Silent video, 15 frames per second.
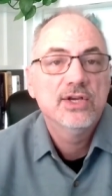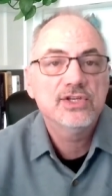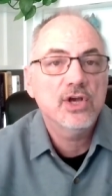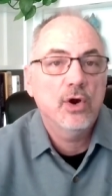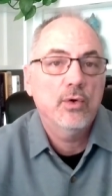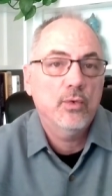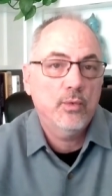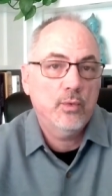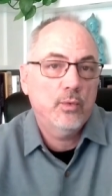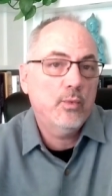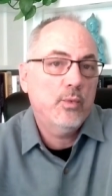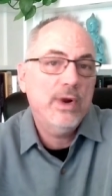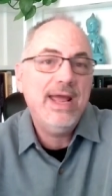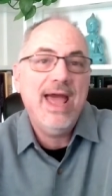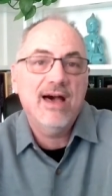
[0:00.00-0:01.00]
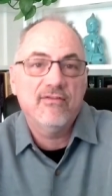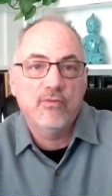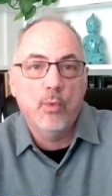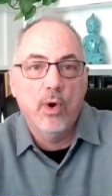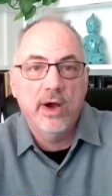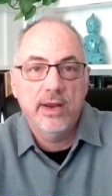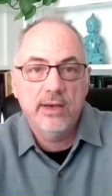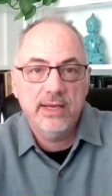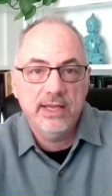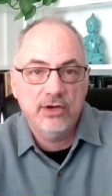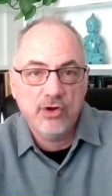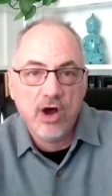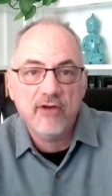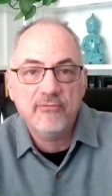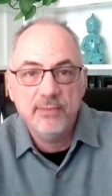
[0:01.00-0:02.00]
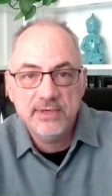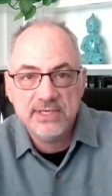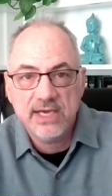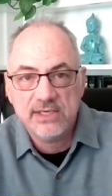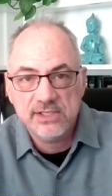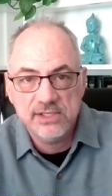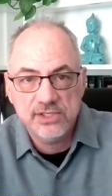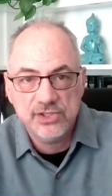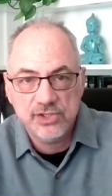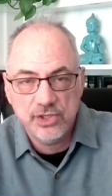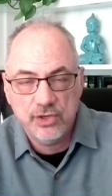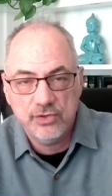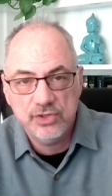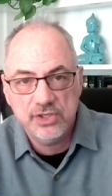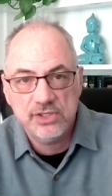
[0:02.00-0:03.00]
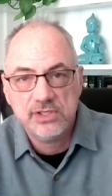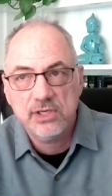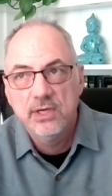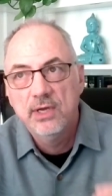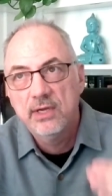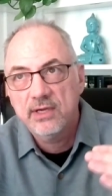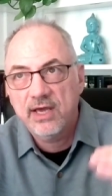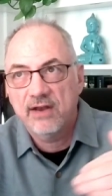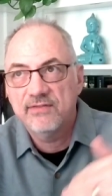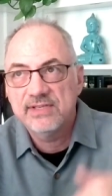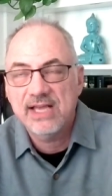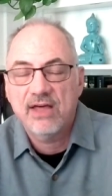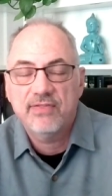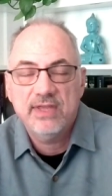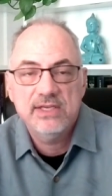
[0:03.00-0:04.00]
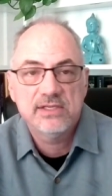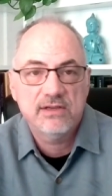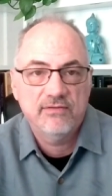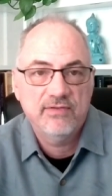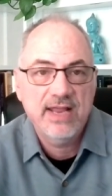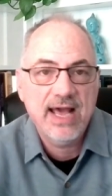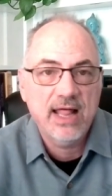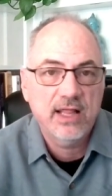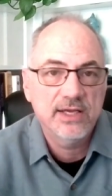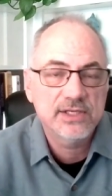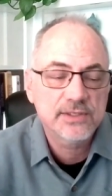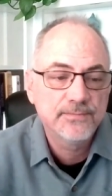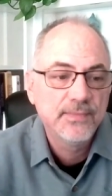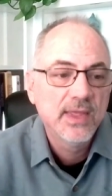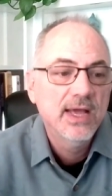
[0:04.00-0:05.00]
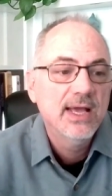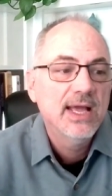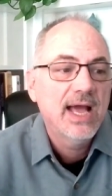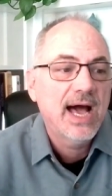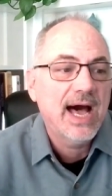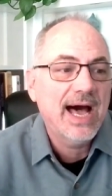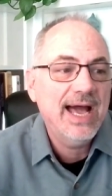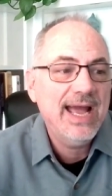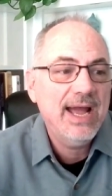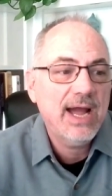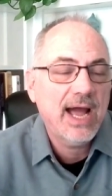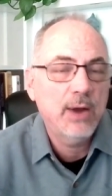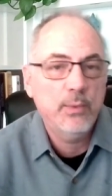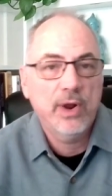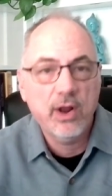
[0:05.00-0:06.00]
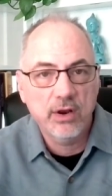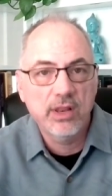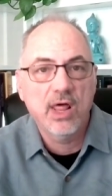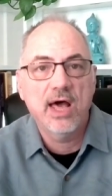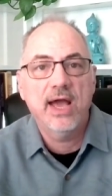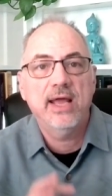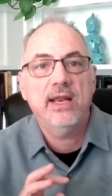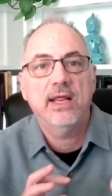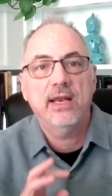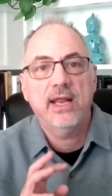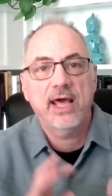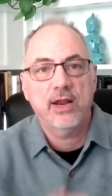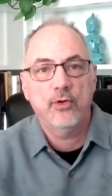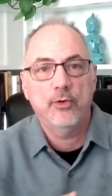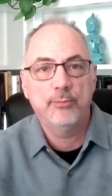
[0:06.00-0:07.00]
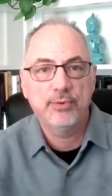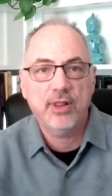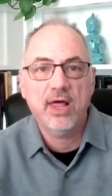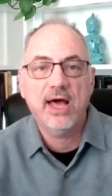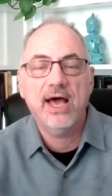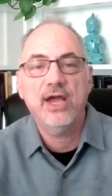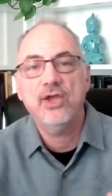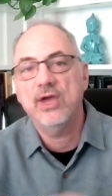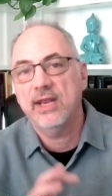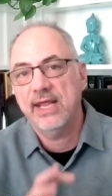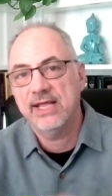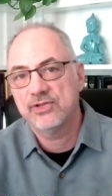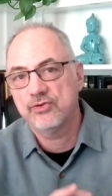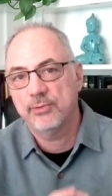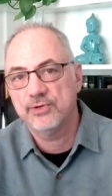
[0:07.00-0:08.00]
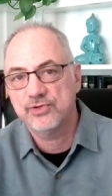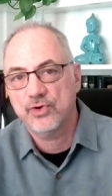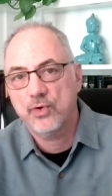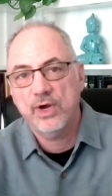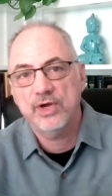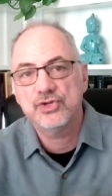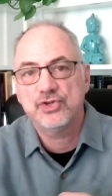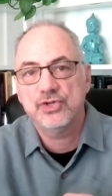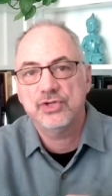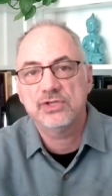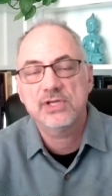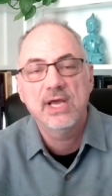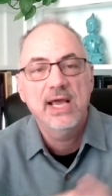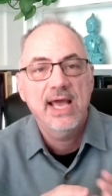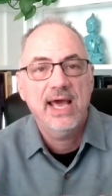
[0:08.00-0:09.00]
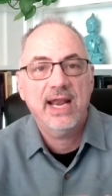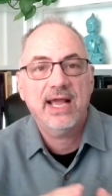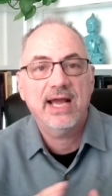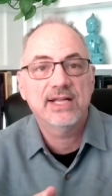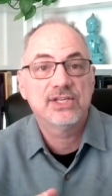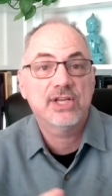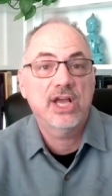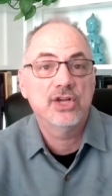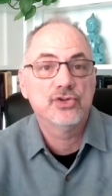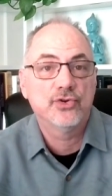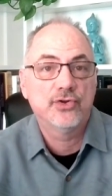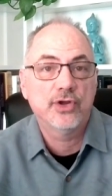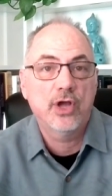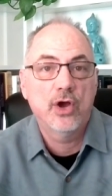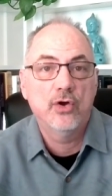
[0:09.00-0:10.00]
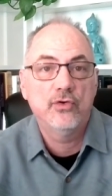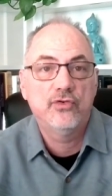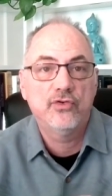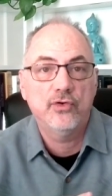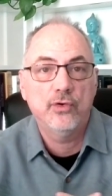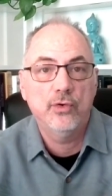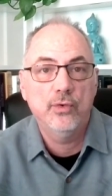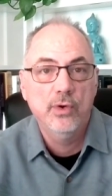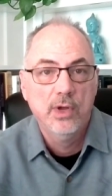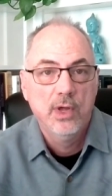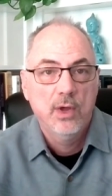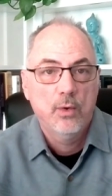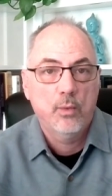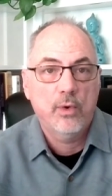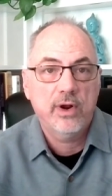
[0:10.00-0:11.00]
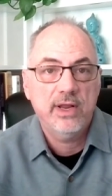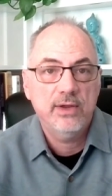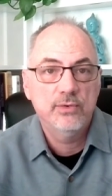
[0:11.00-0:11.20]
So we have one in Kaufman, Texas, you know, just kind of southeast of Dallas. I, I went online and had to apply. You had to answer a bunch of questions, and I got scheduled to go to one.